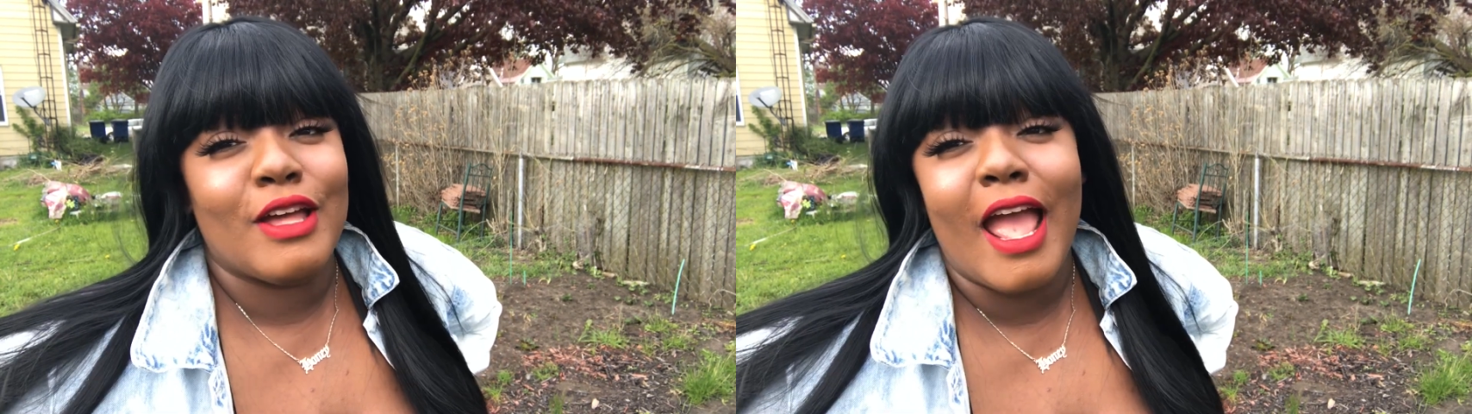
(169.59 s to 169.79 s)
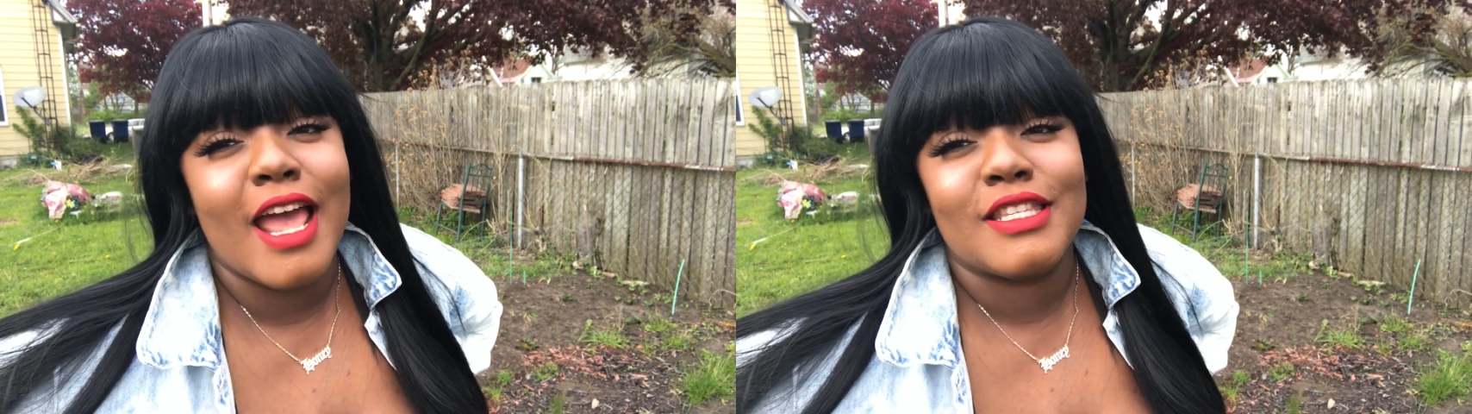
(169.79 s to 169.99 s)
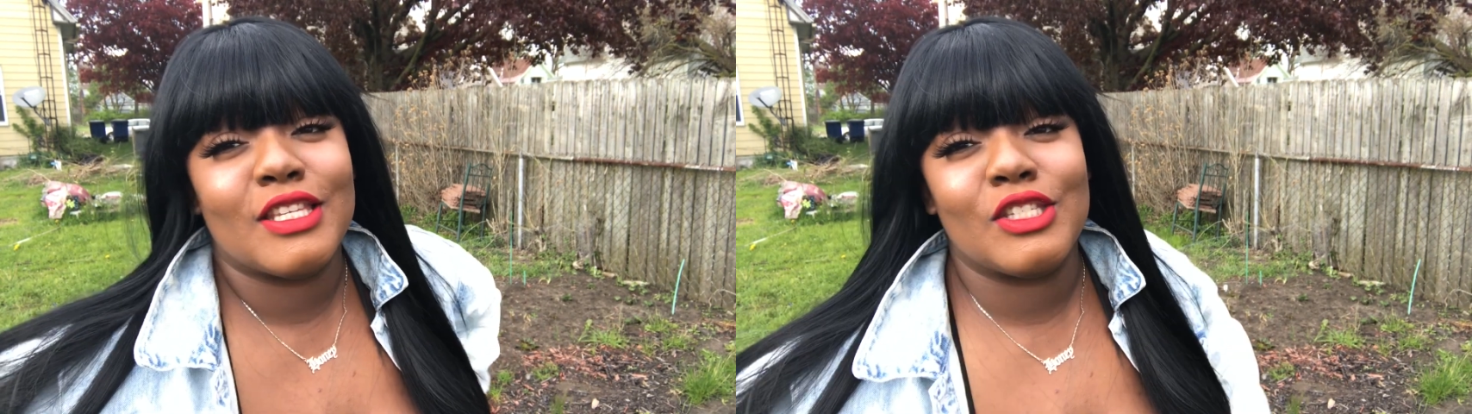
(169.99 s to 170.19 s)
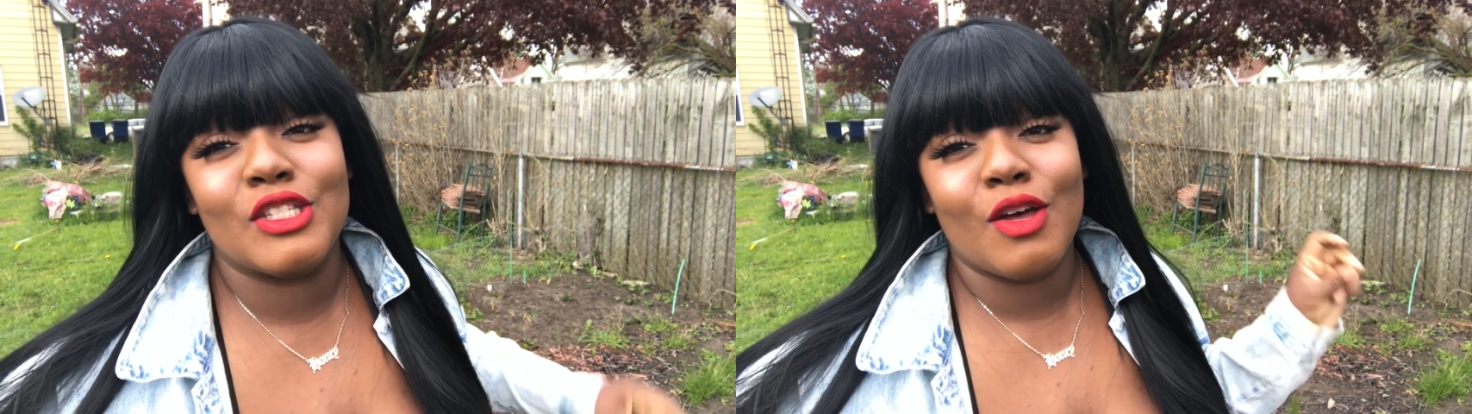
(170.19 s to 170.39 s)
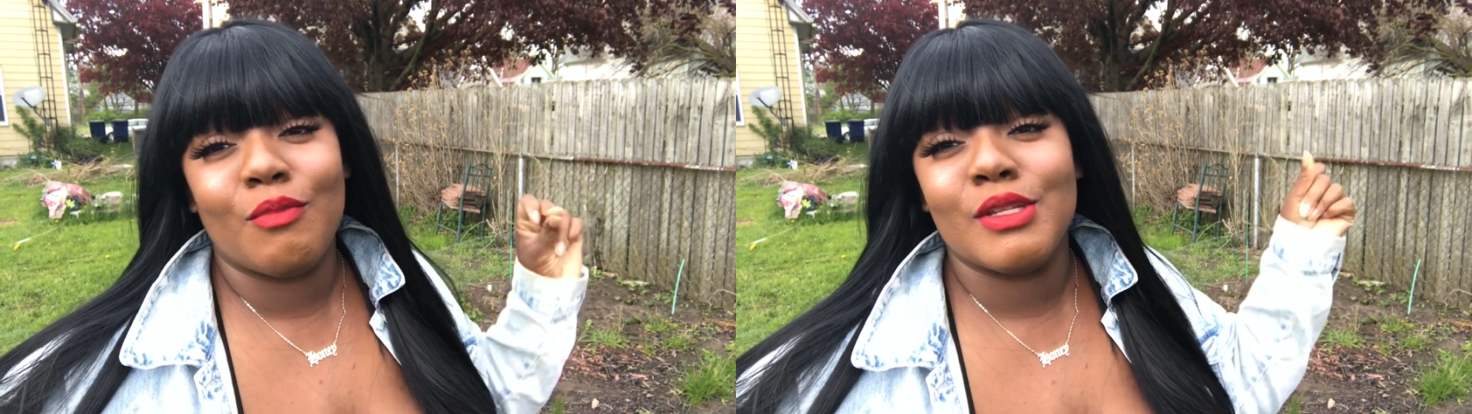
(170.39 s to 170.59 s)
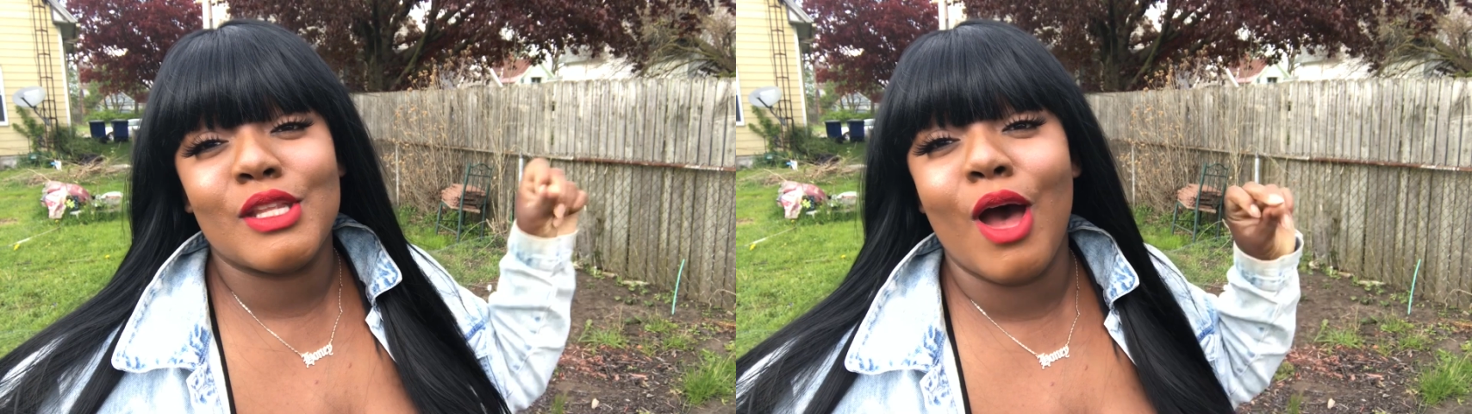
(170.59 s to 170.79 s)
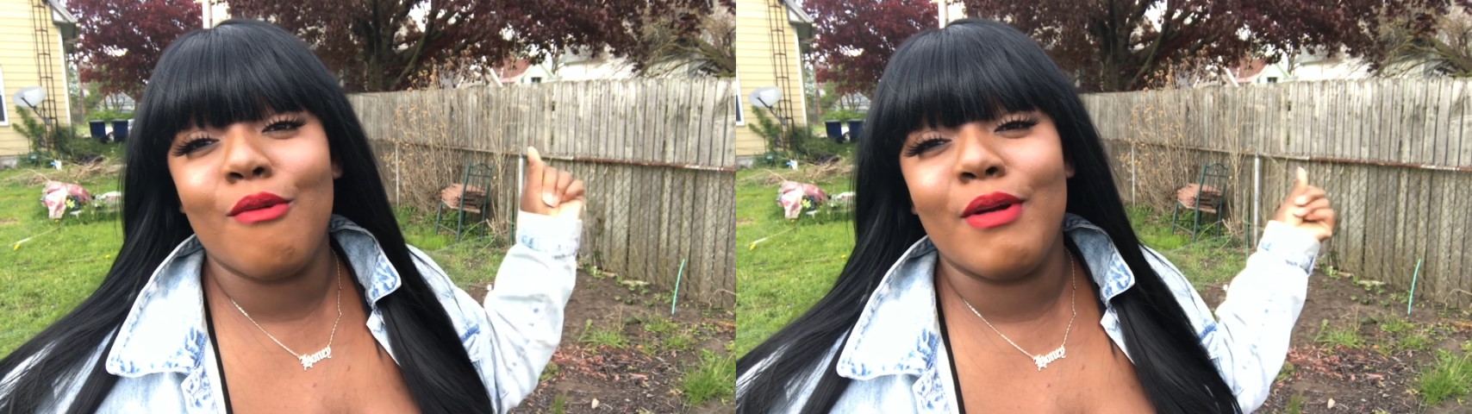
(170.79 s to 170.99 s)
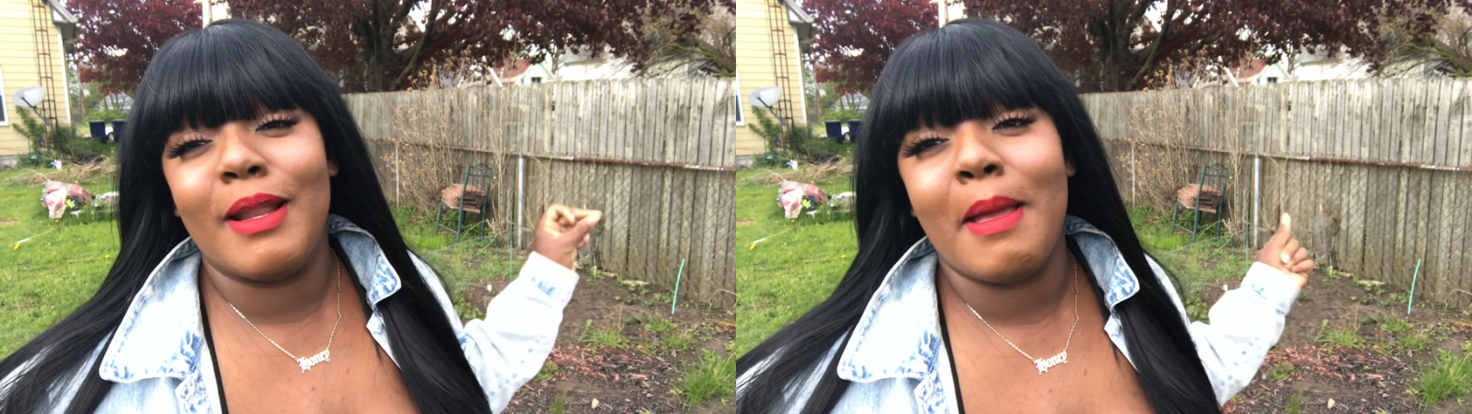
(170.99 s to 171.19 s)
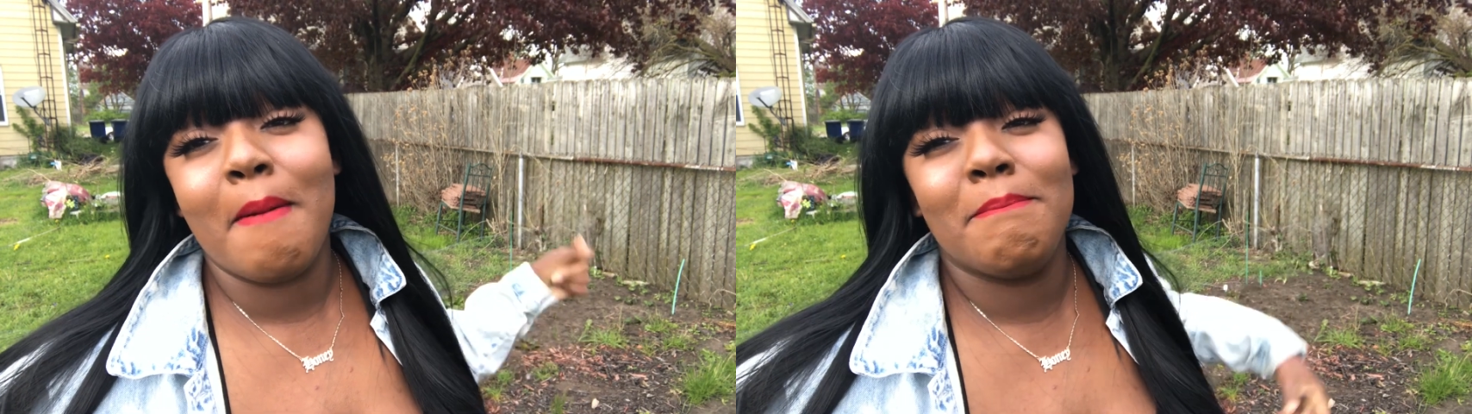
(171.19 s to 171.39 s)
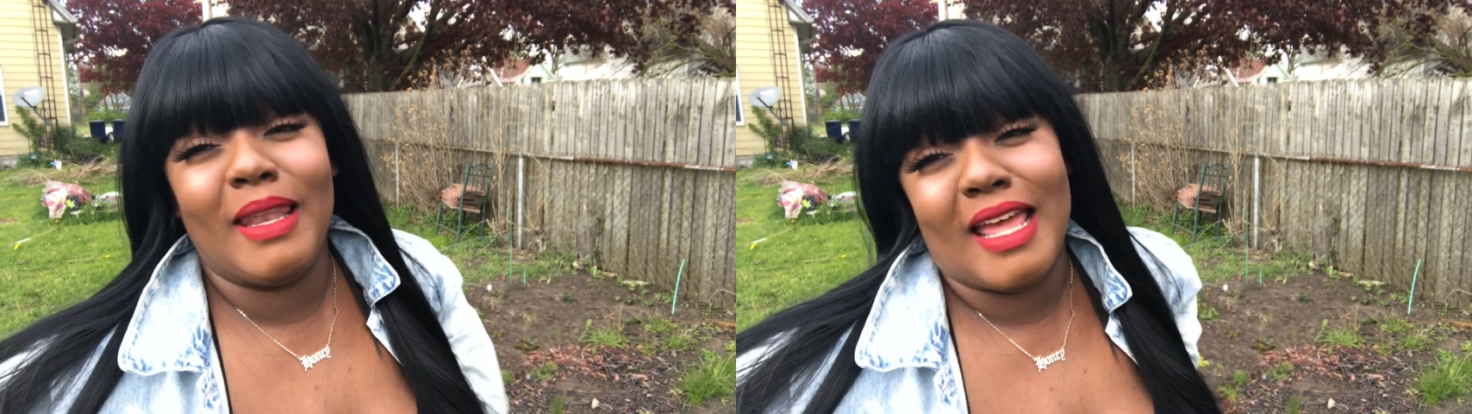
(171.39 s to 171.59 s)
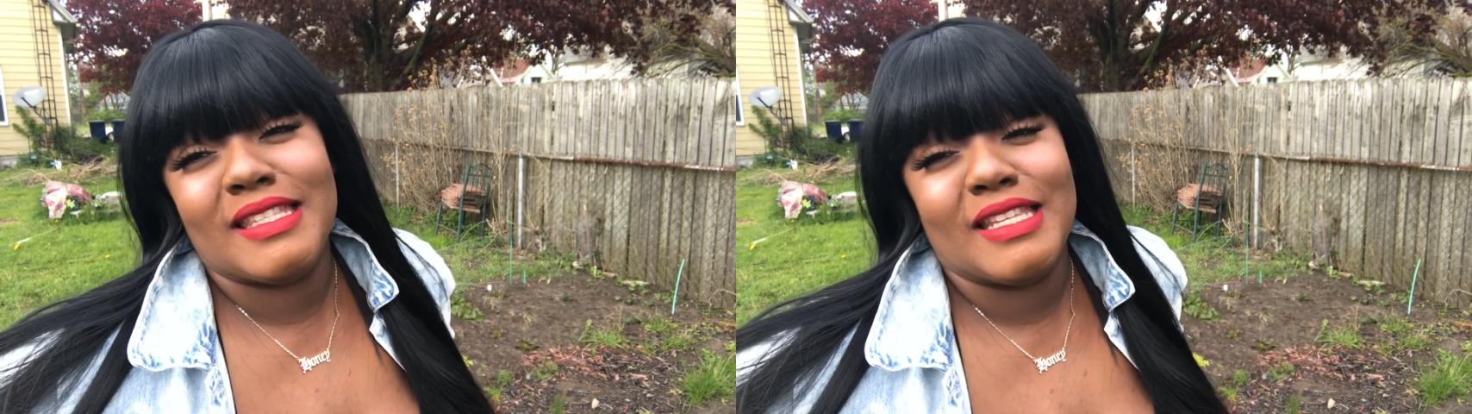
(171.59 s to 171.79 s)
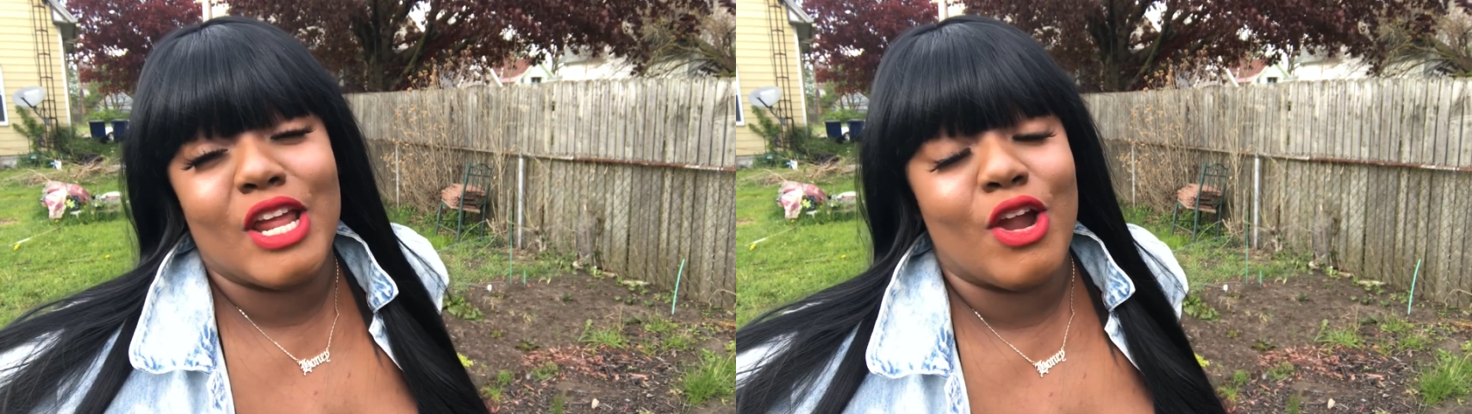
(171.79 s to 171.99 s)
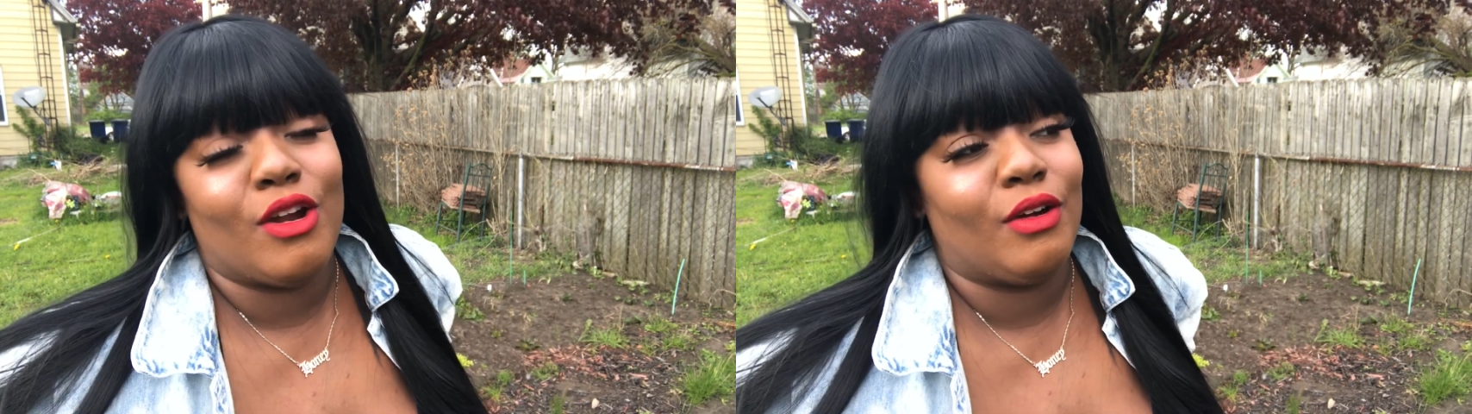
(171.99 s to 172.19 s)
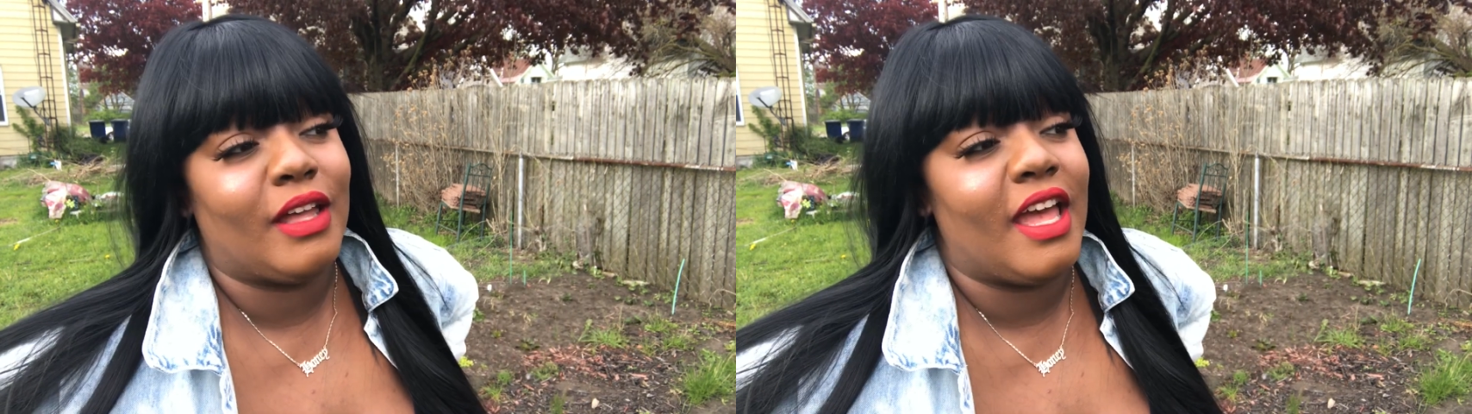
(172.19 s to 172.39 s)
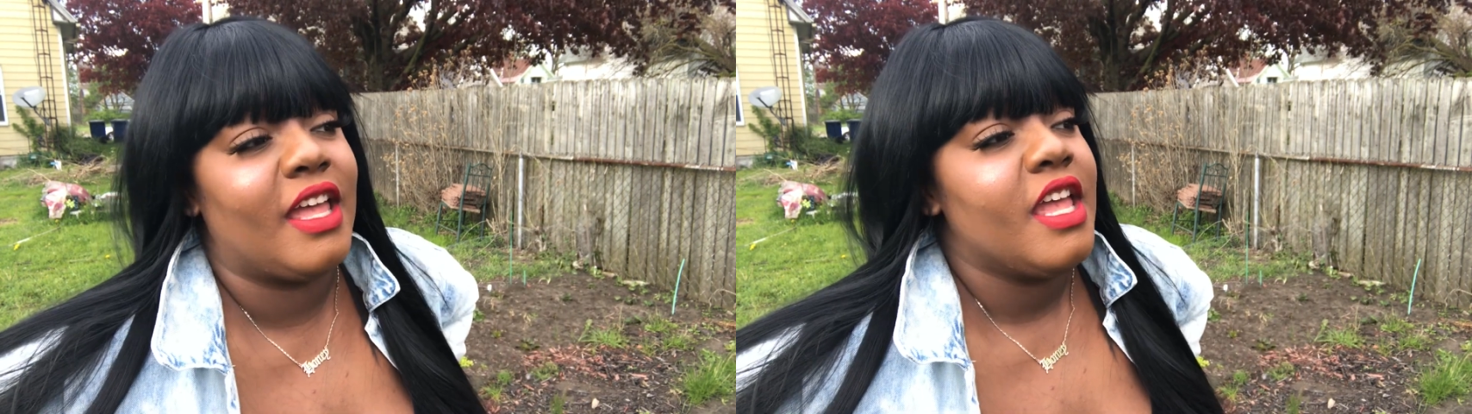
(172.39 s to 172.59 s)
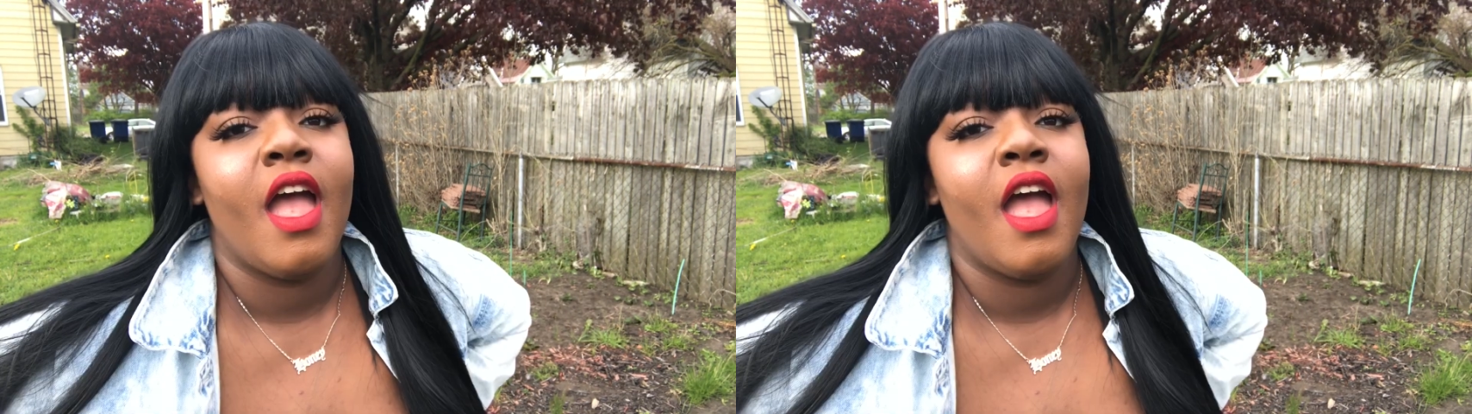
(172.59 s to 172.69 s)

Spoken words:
The ancestors was already blessing her, okay?